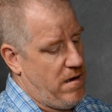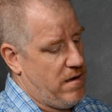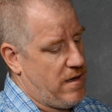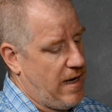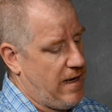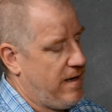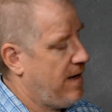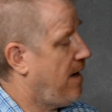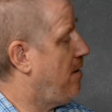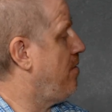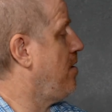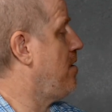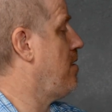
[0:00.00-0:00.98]
tighten
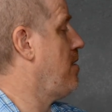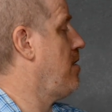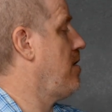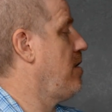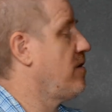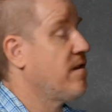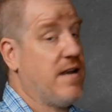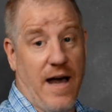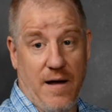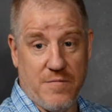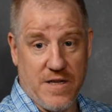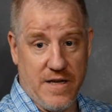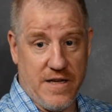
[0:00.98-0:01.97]
down the
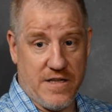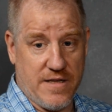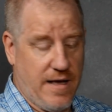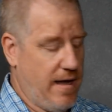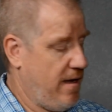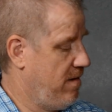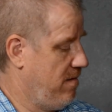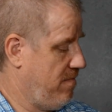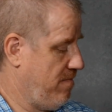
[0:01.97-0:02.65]
knobs on each side.